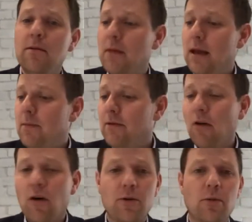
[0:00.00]
maybe
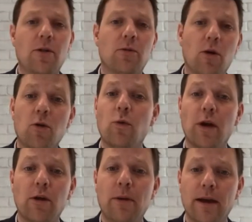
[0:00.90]
volume on the road
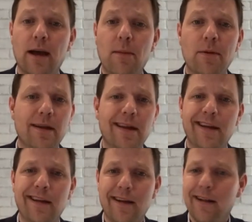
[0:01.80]
will pick up in
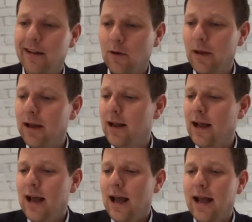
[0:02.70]
a little bit,
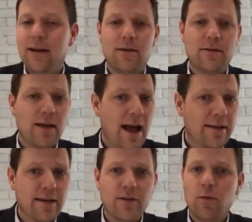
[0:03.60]
and
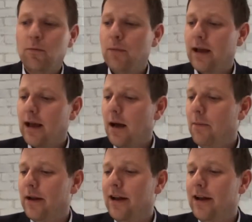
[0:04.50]
accidents will pick up, and